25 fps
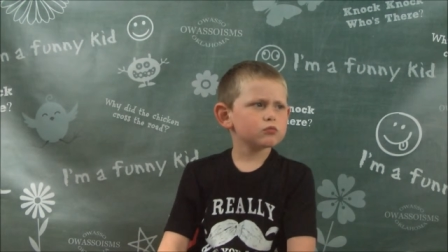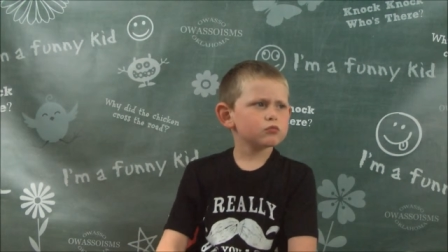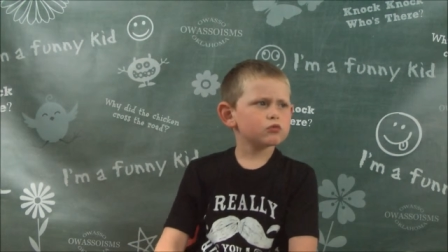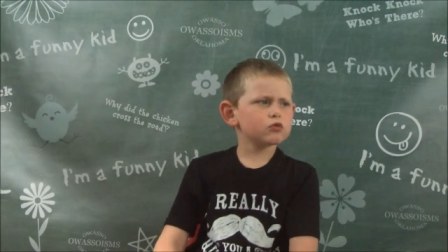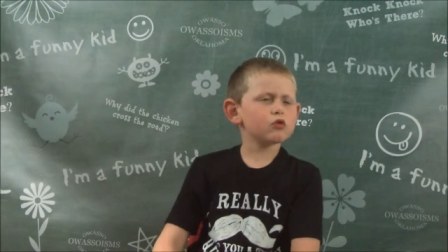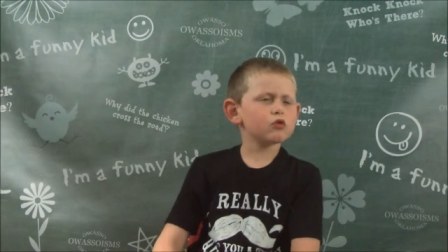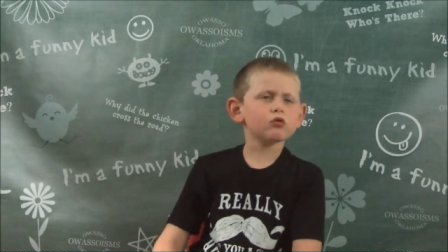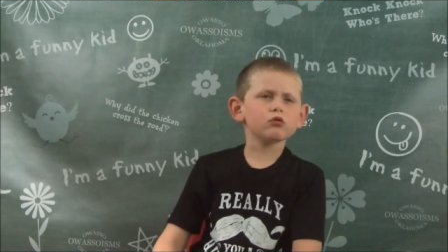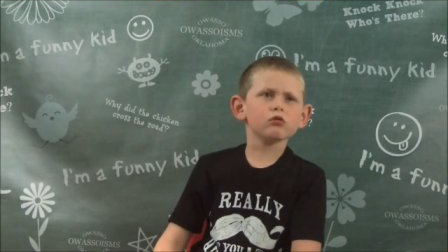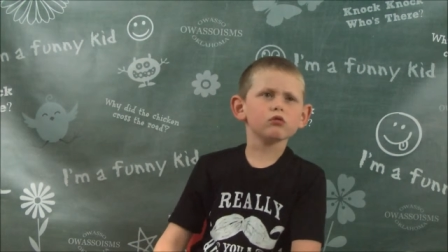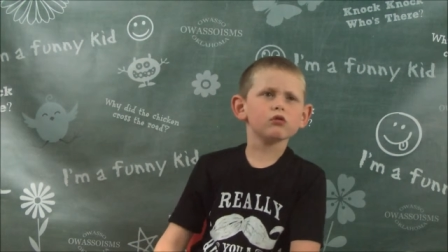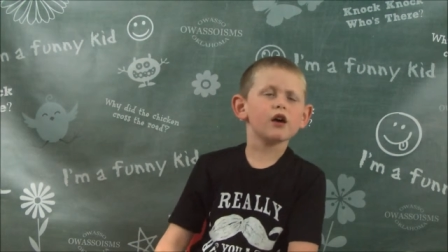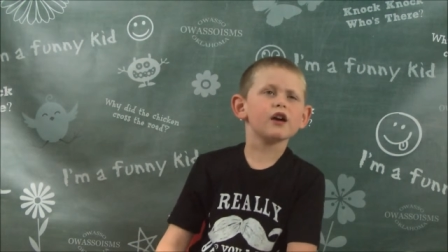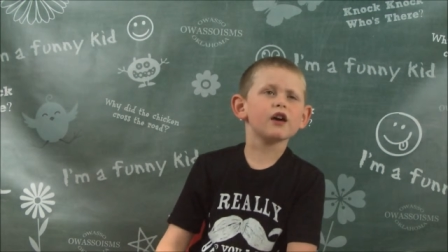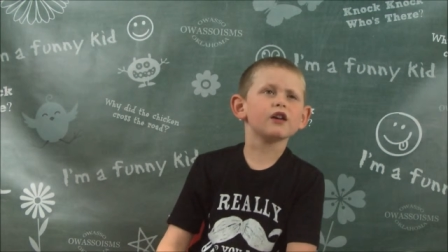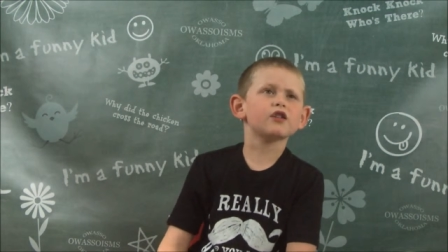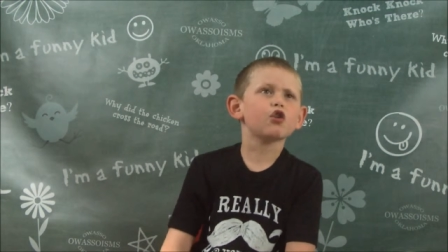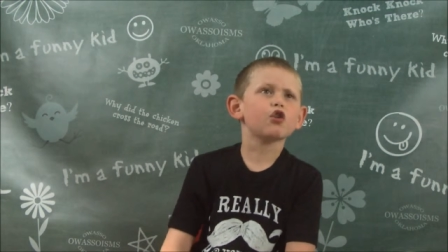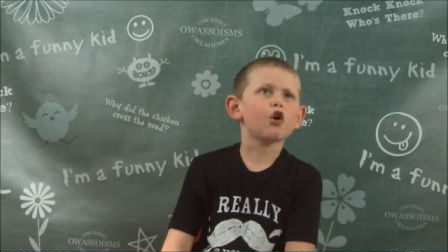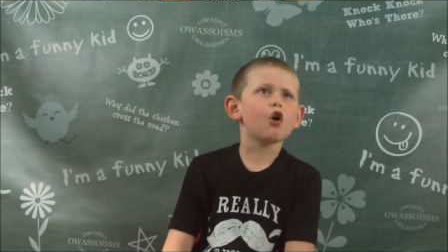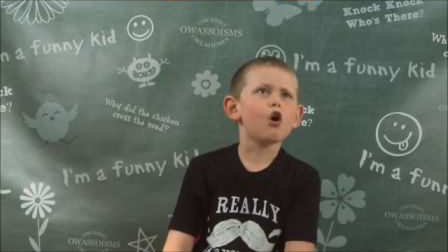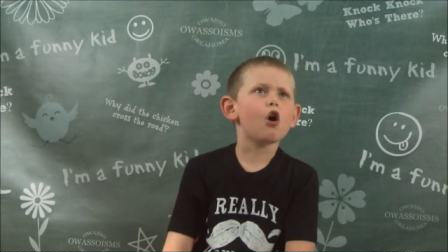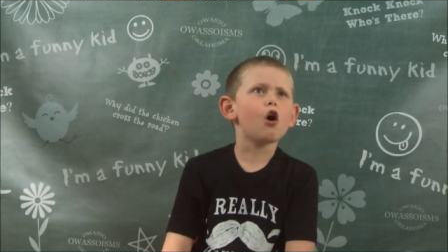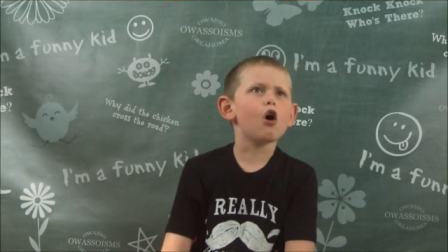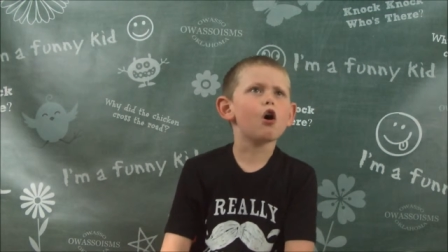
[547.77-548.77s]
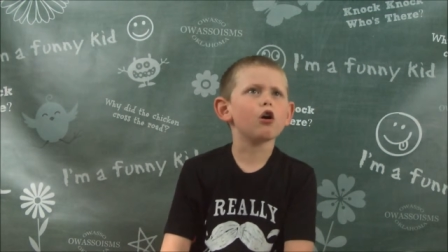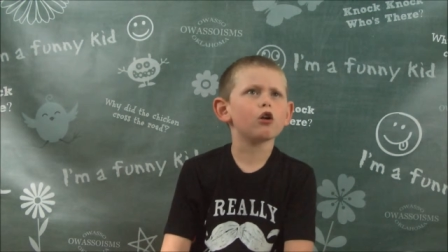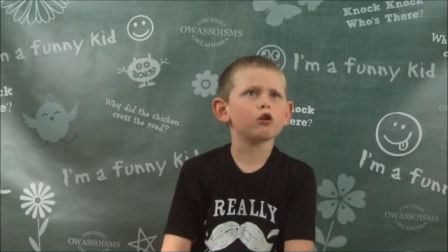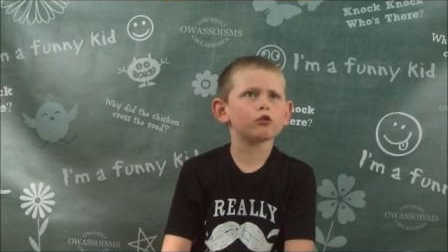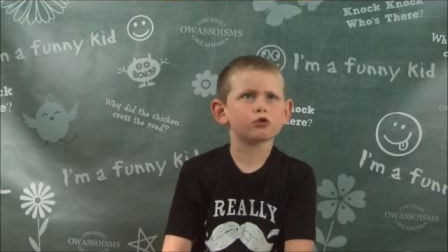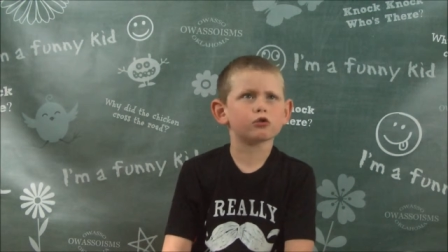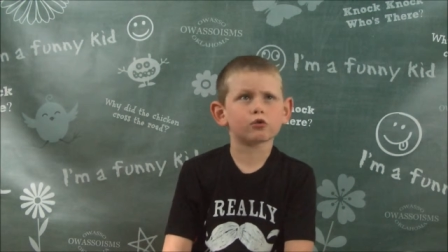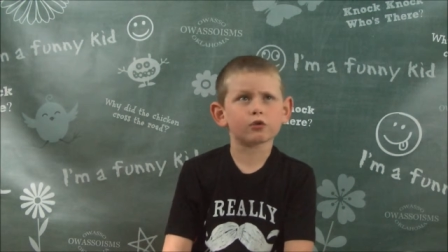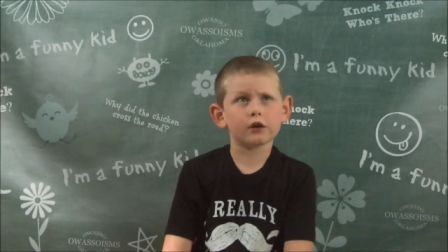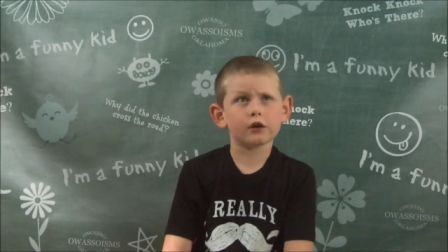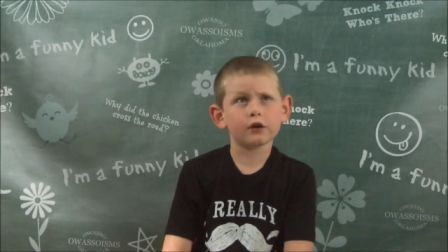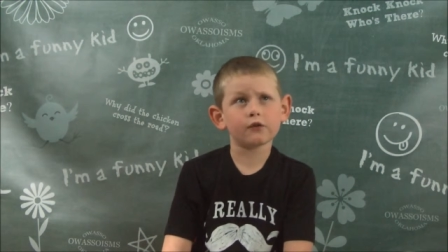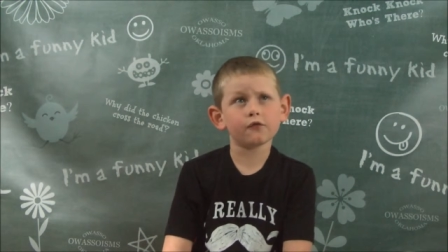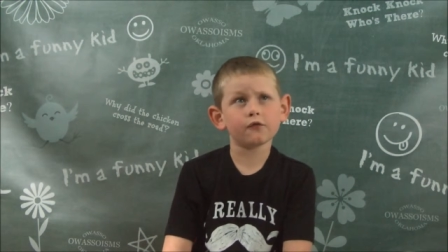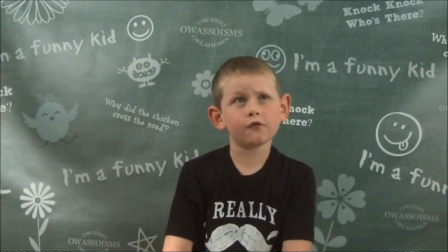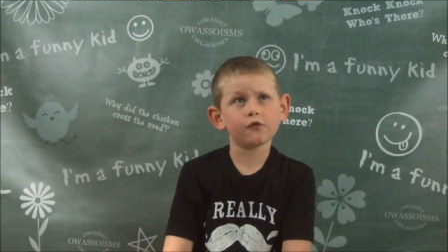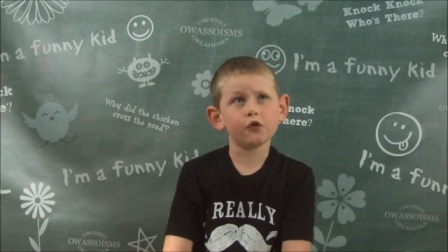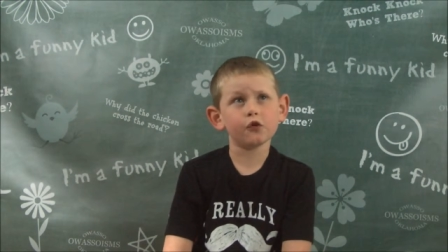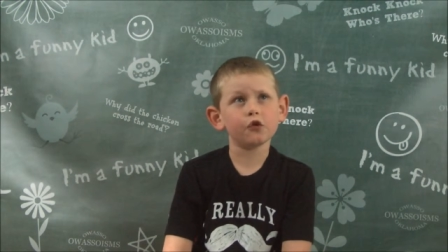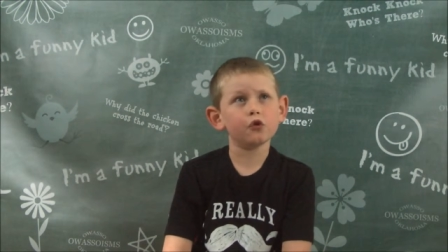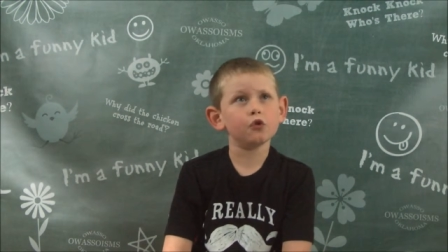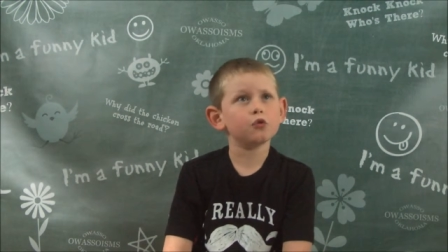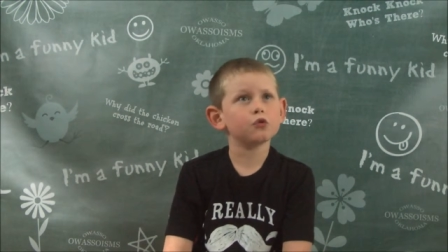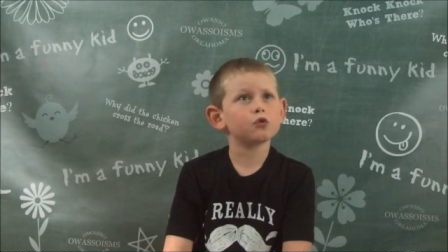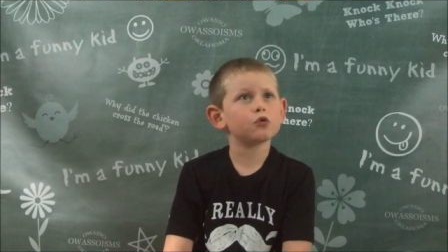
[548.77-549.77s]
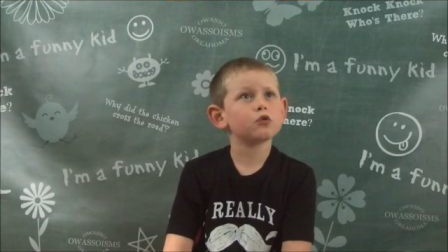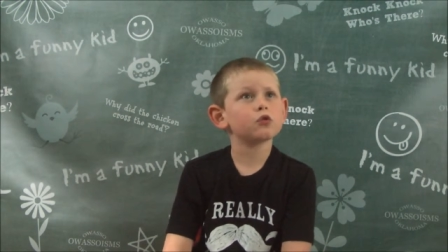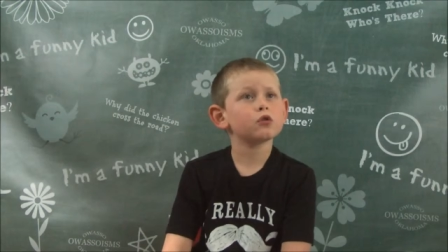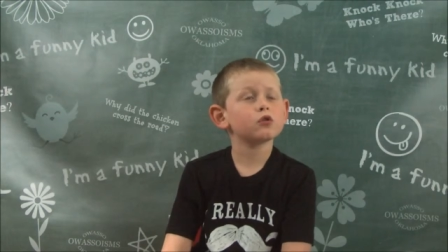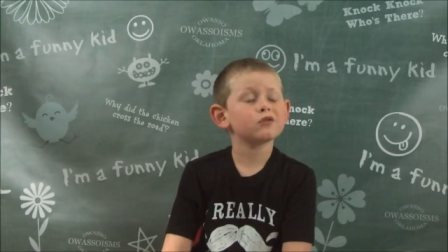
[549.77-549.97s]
don't like all green food.